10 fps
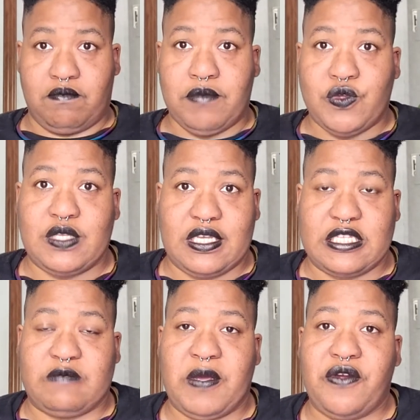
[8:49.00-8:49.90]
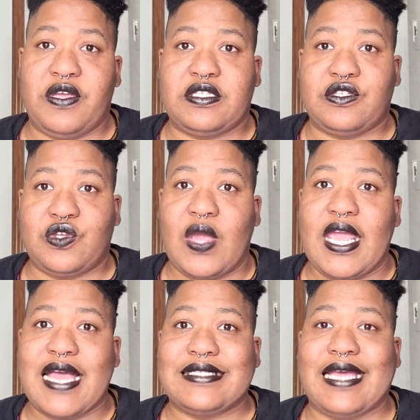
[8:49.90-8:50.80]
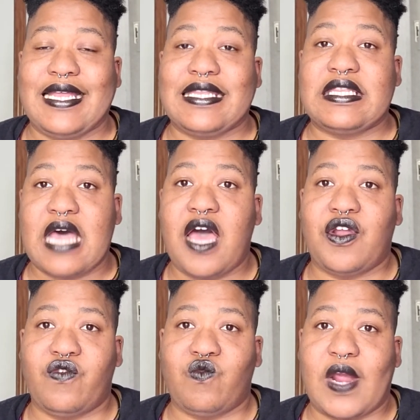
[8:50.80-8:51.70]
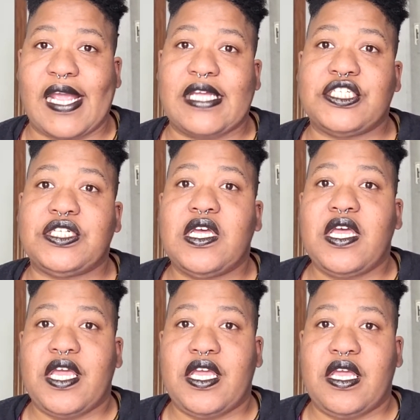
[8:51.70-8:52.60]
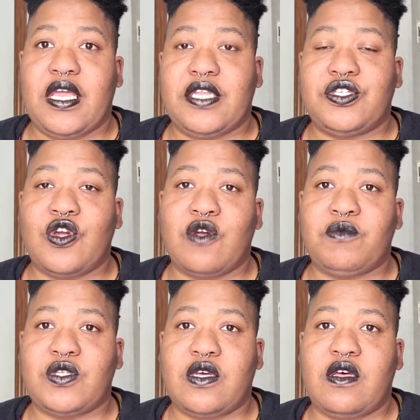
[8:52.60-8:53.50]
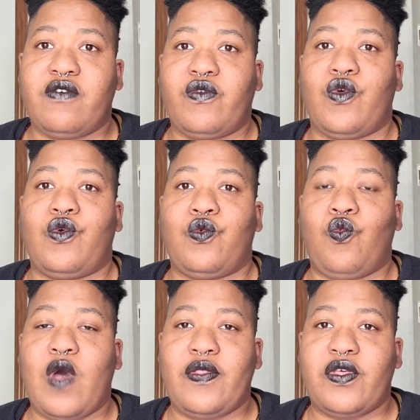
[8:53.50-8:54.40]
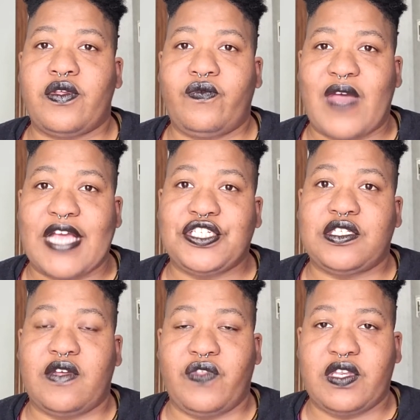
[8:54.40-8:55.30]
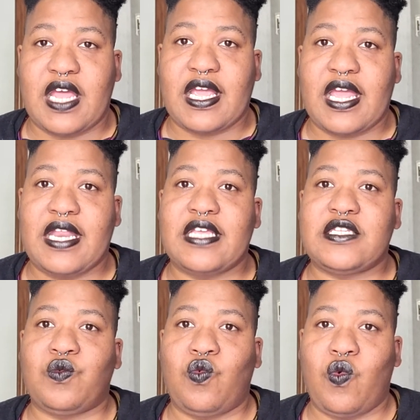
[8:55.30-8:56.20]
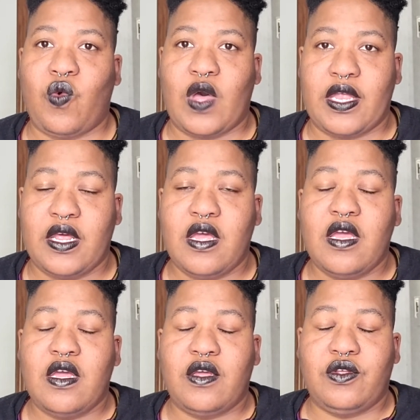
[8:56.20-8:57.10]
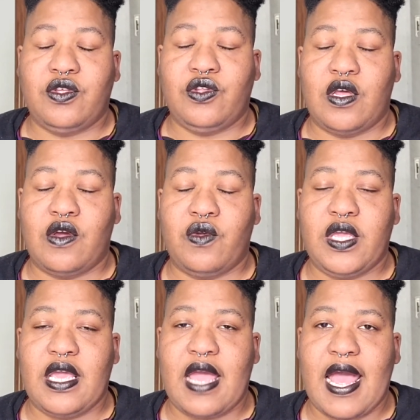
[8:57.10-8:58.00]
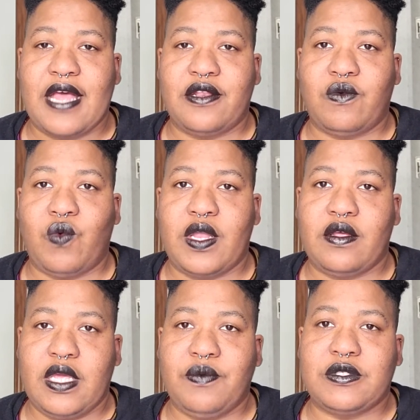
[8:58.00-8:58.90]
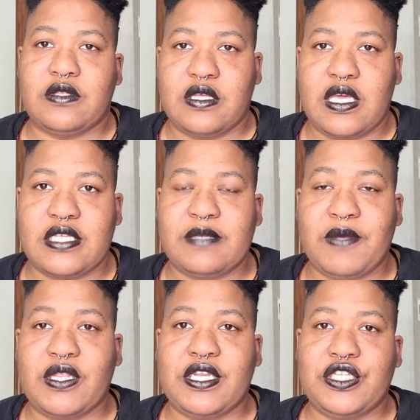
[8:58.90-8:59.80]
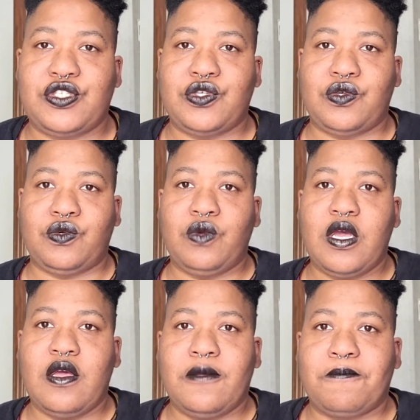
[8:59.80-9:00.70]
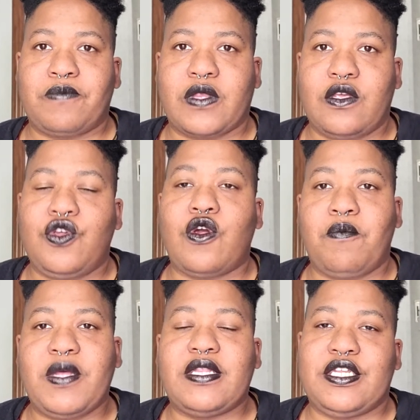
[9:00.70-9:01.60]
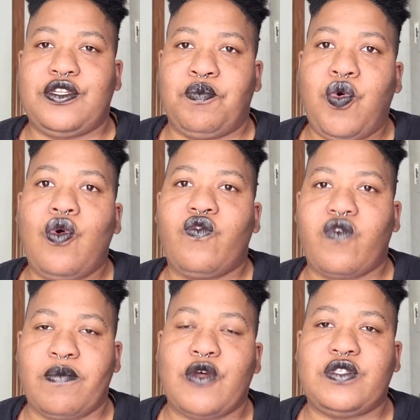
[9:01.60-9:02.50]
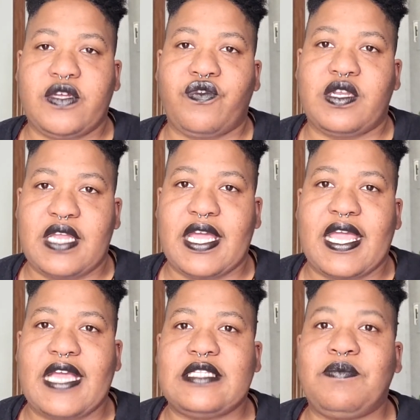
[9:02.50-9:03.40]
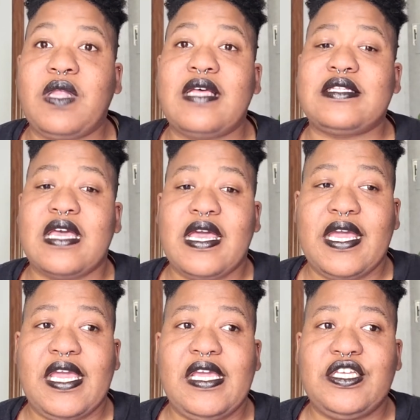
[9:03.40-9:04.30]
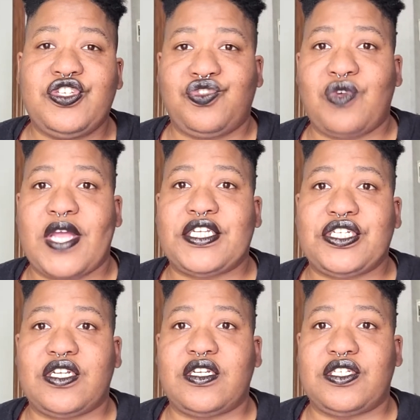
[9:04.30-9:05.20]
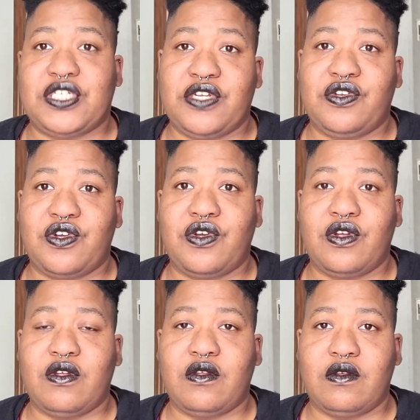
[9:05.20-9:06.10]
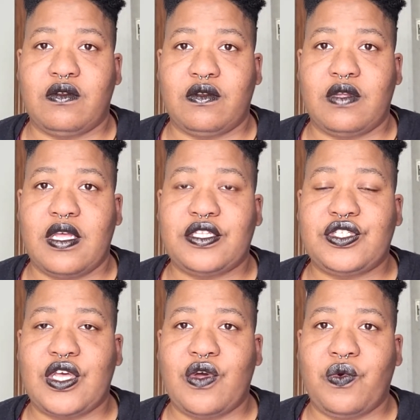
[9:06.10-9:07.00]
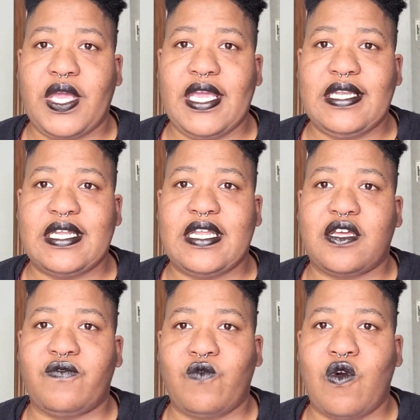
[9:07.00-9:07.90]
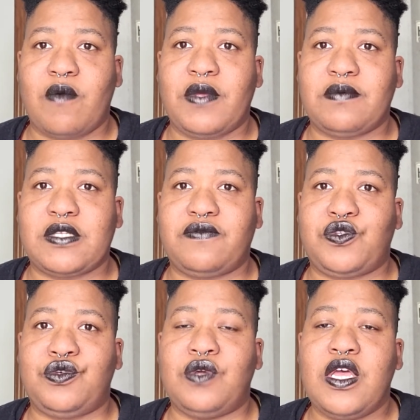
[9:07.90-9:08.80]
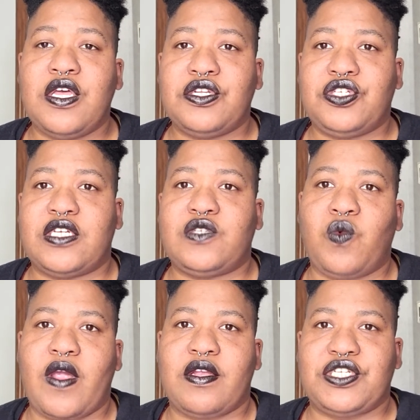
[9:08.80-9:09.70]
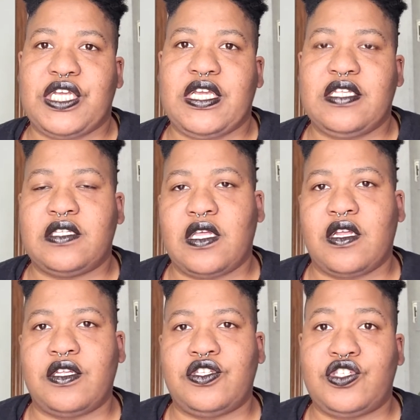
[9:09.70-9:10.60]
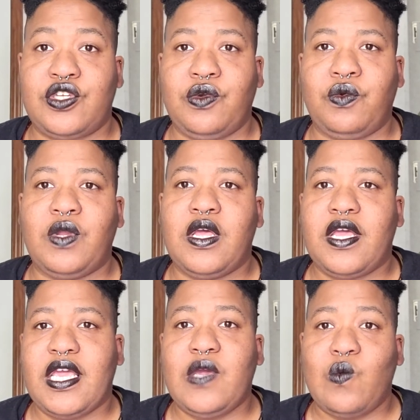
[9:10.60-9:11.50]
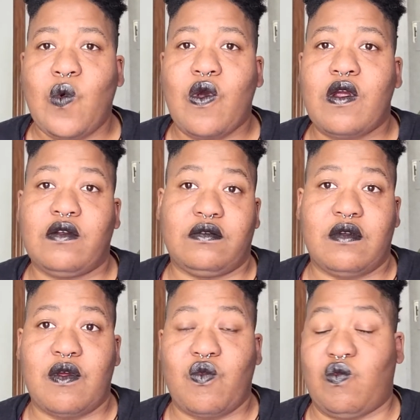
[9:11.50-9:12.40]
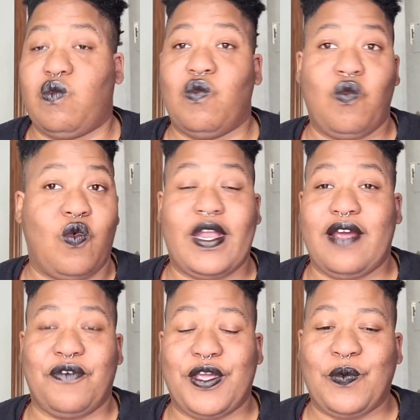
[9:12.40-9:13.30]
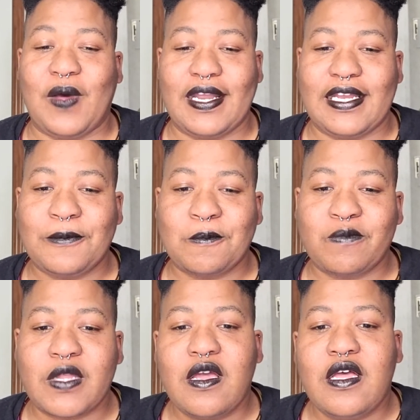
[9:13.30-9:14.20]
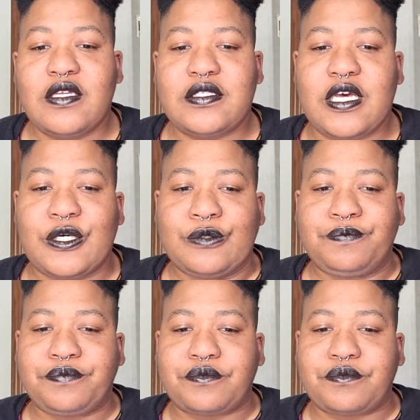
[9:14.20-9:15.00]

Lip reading: music experience. And so he has a lot of range in terms of what the fashion of the decade is and what, you know, he had, what he was, his ability to, your ability to pull from those different decades. Plus he stretched gender. So he didn't conform himself to just wearing jeans and a suit. He wore whatever he wanted. So